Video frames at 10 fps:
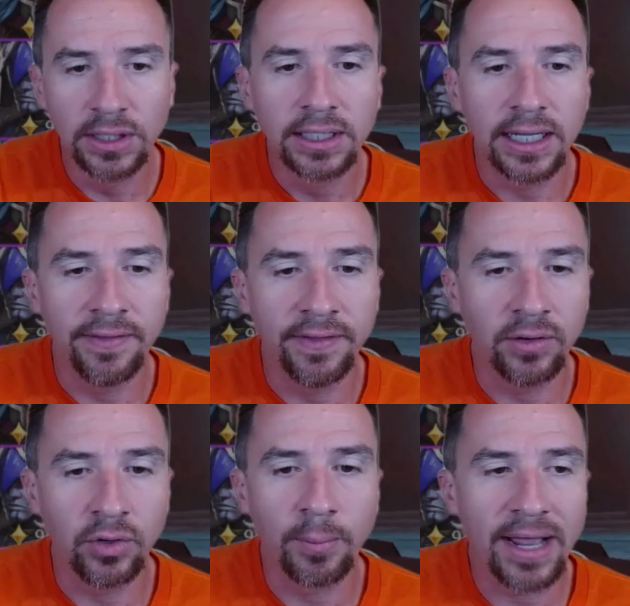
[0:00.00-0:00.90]
And
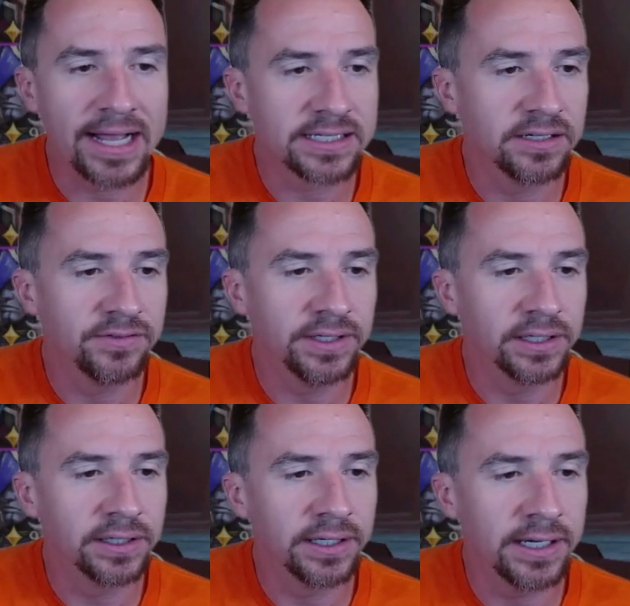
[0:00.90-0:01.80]
then your passive
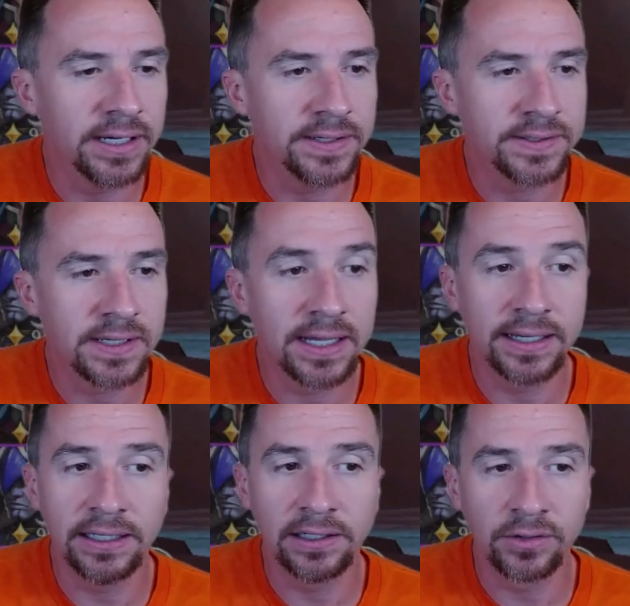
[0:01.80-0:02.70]
here is
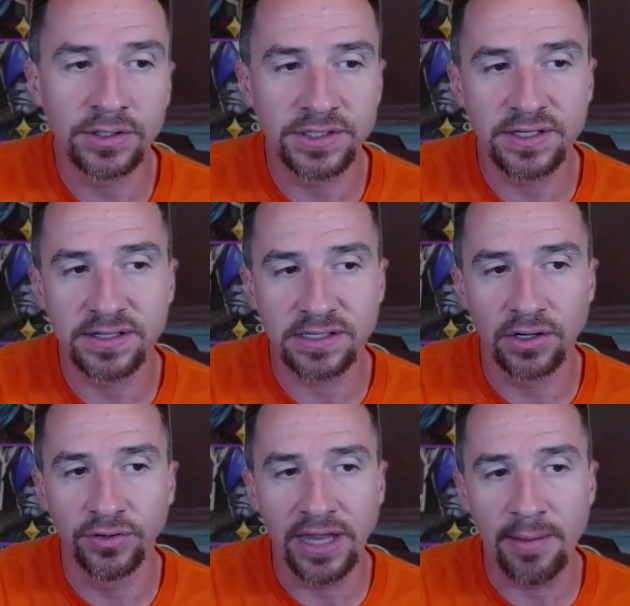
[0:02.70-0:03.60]
he increases his
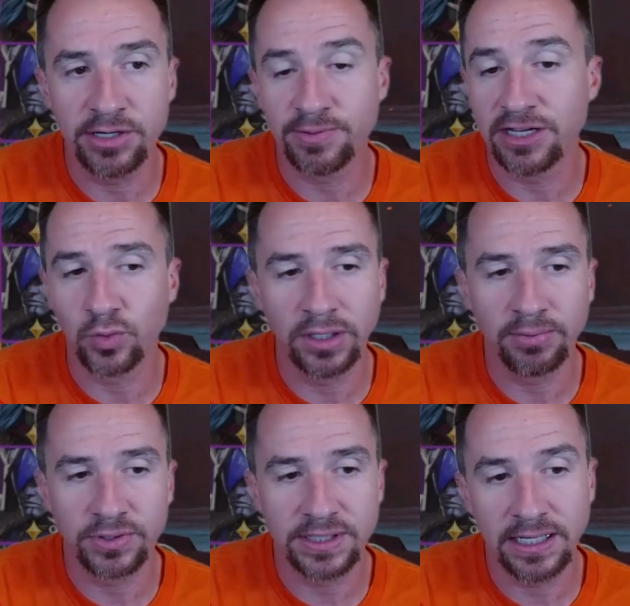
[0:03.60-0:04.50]
skill damage by
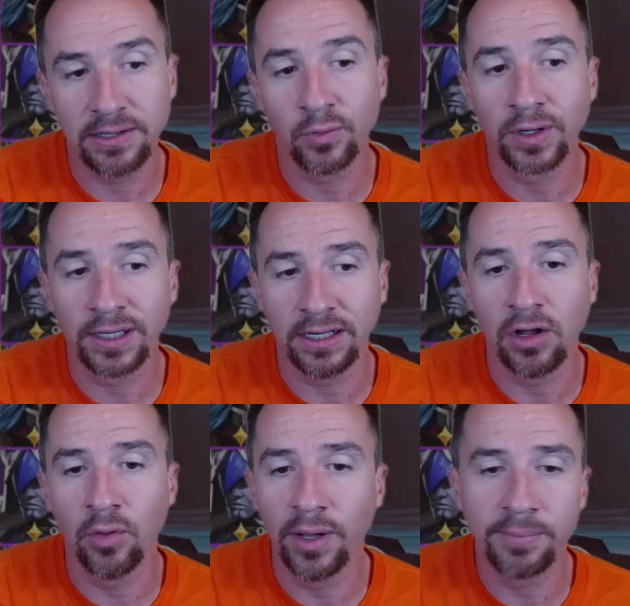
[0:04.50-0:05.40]
20%, and we're going to get
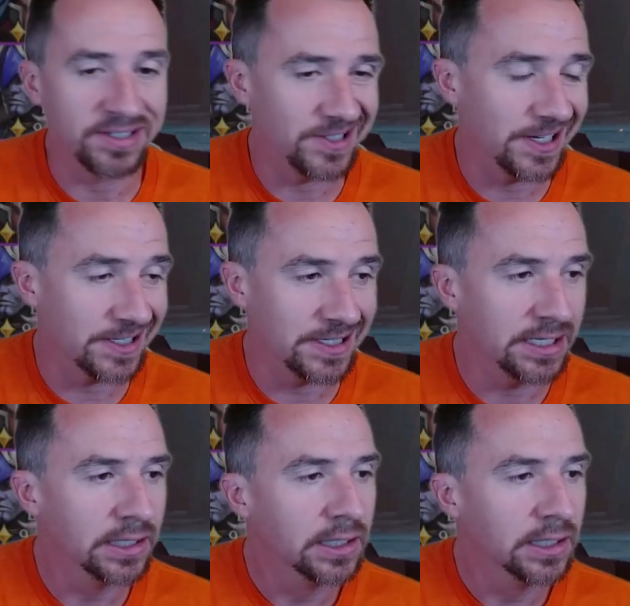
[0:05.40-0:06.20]
all the way up to 60.